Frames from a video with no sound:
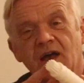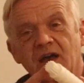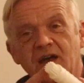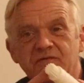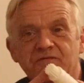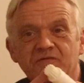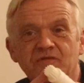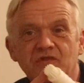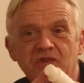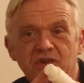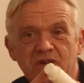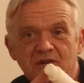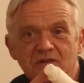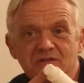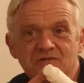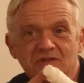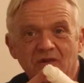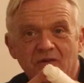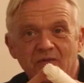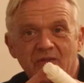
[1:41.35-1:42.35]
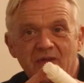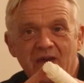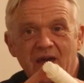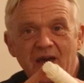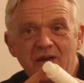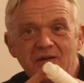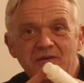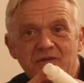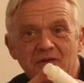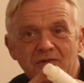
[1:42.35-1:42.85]
have gears on
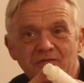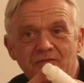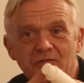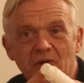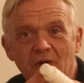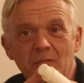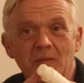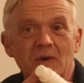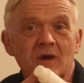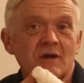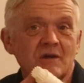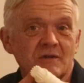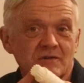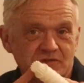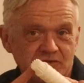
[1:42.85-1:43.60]
the end of them,